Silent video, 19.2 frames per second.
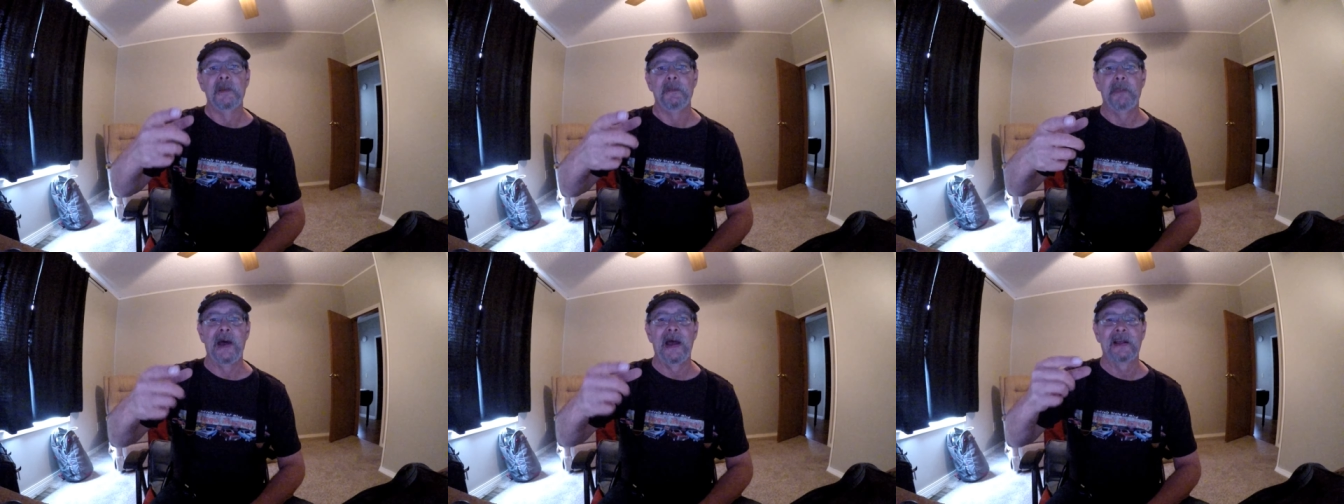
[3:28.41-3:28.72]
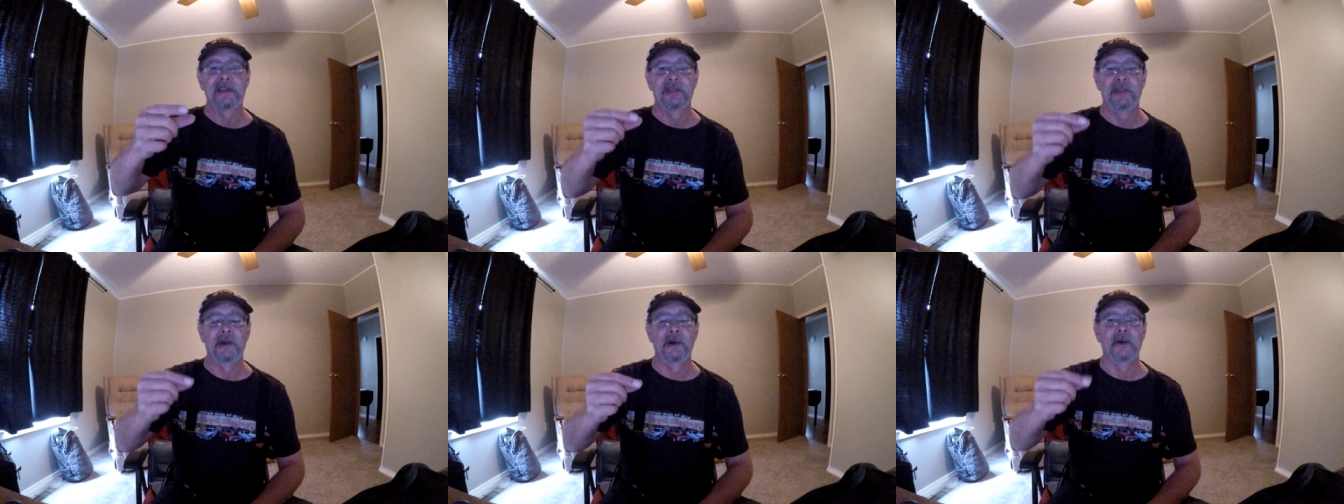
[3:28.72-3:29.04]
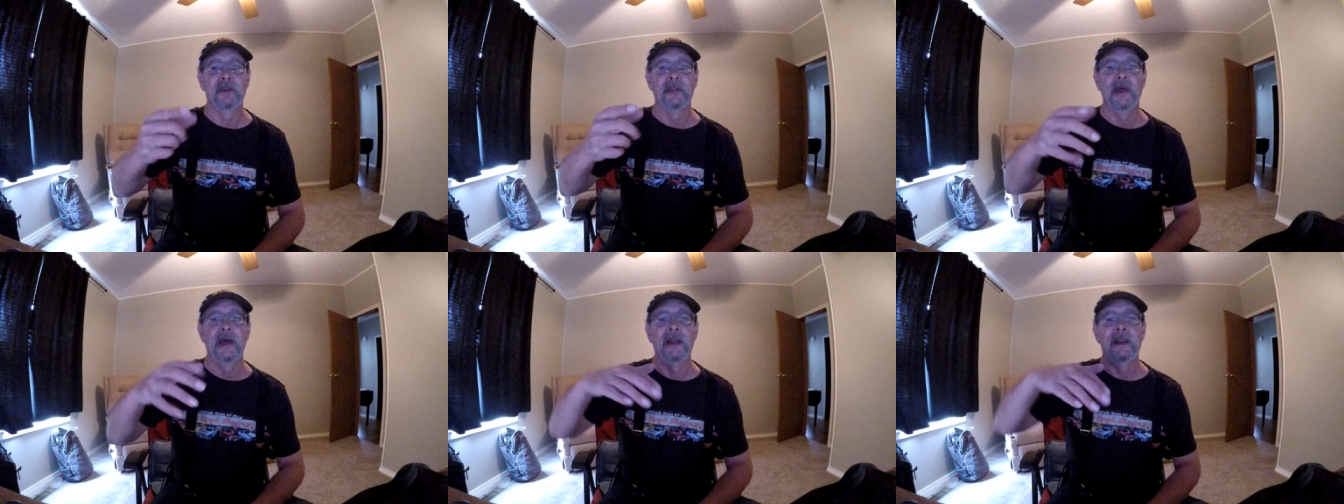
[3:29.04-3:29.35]
back
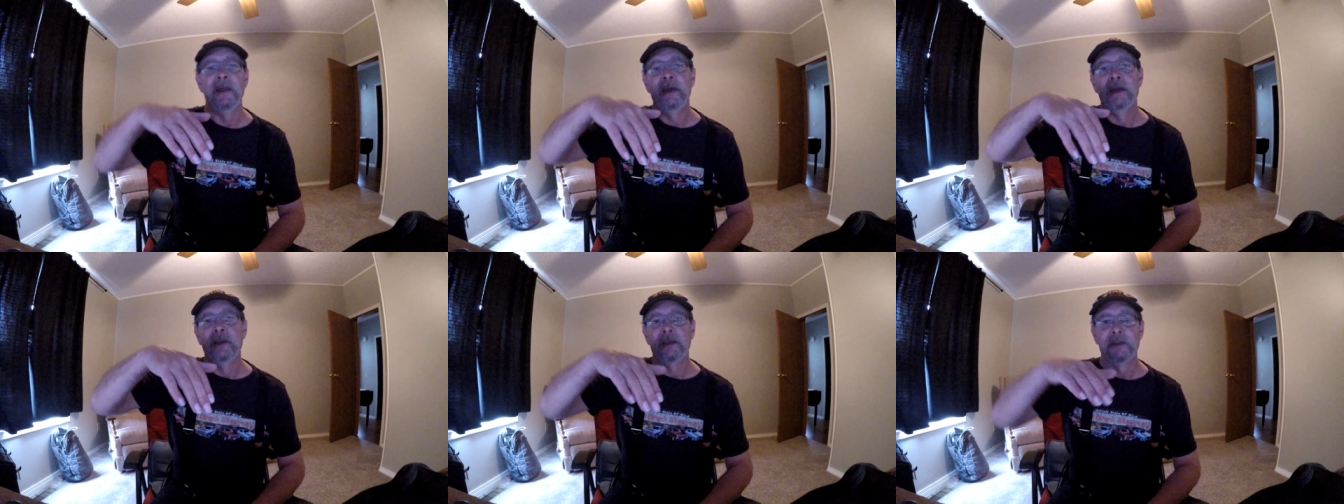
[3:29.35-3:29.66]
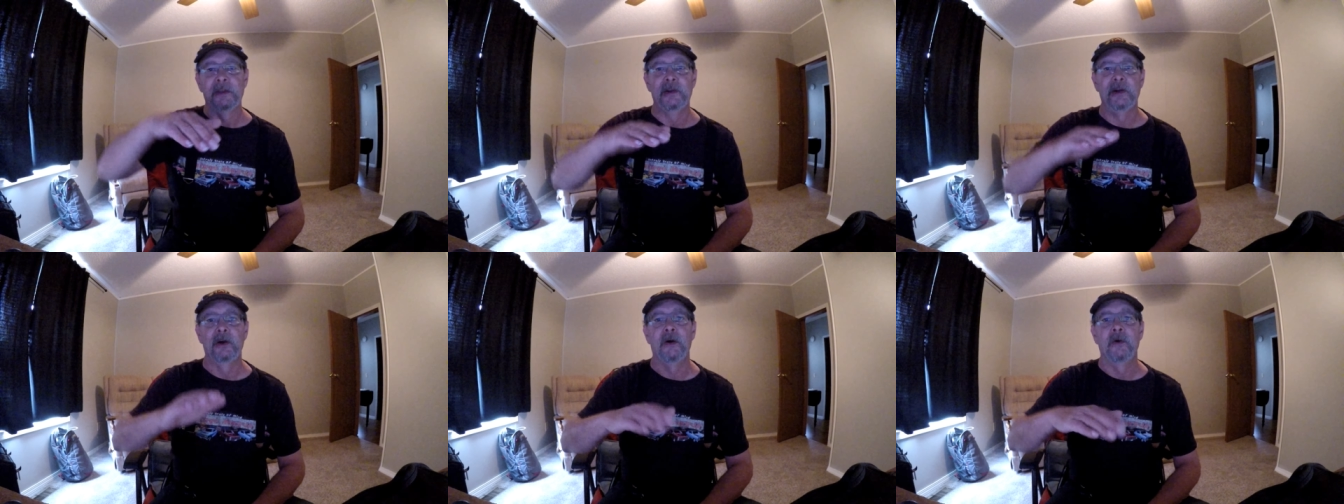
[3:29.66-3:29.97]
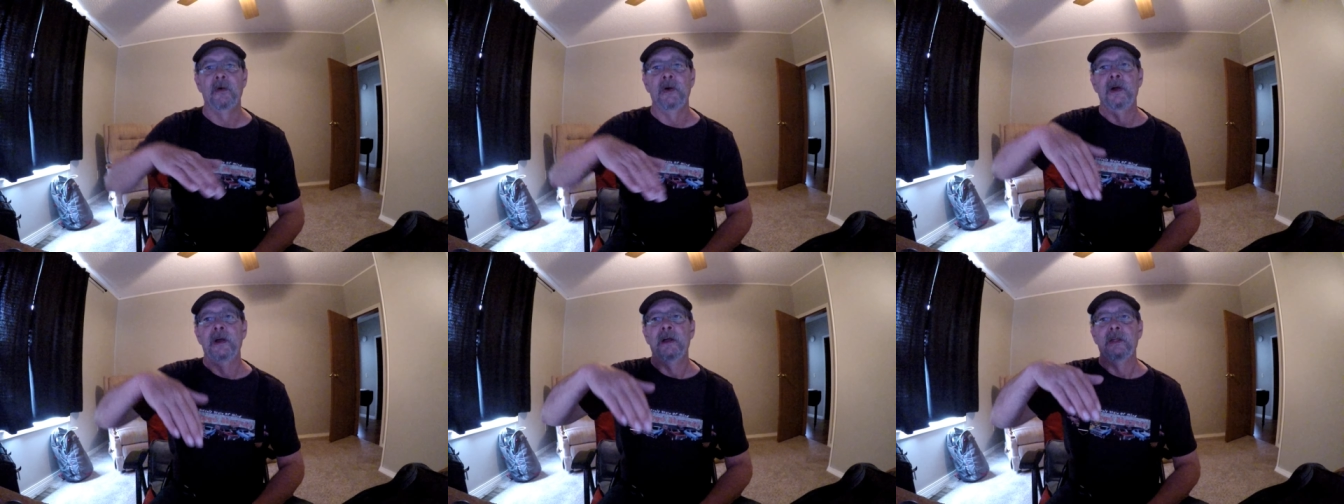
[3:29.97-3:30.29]
there that, you
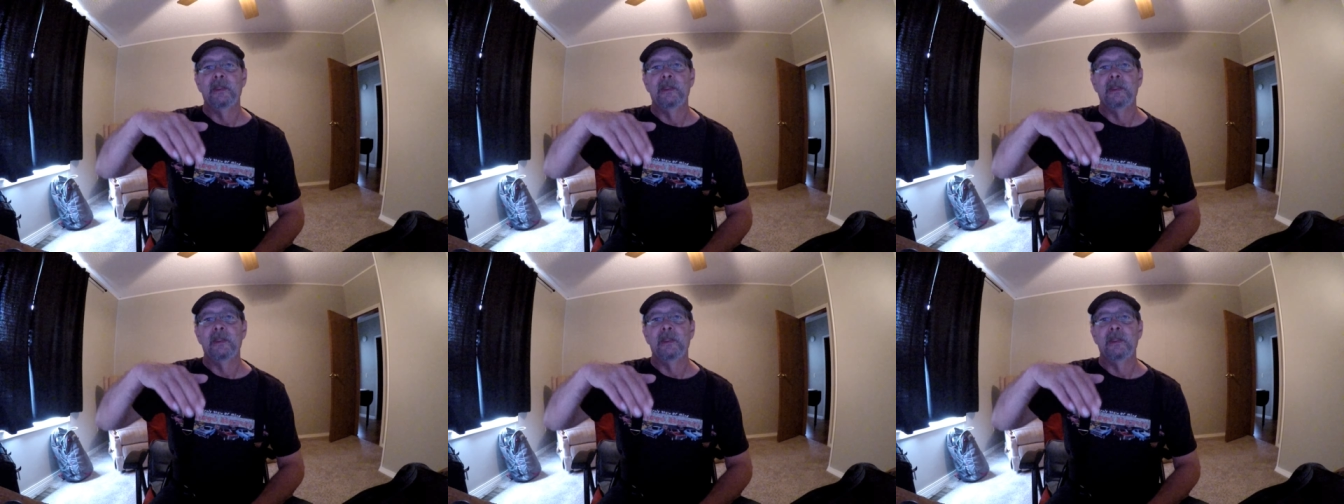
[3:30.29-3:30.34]
know,